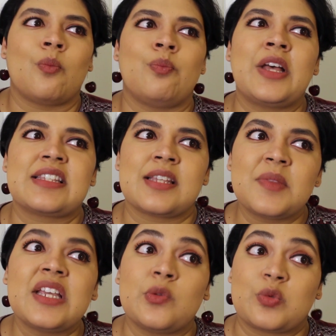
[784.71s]
But
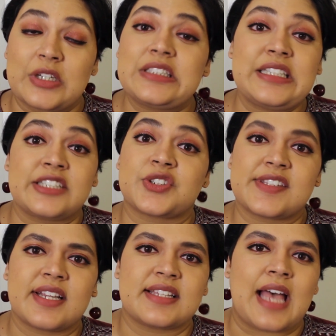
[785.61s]
something really
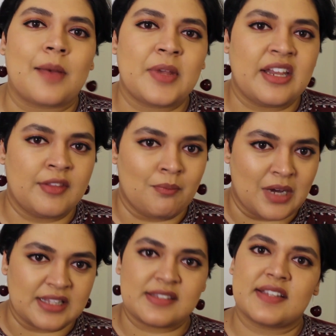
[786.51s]
interesting has happened in the
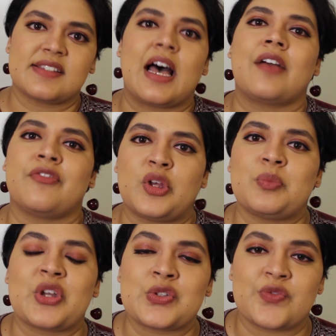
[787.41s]
months since I
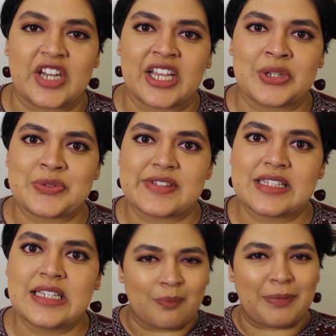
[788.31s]
filmed those videos.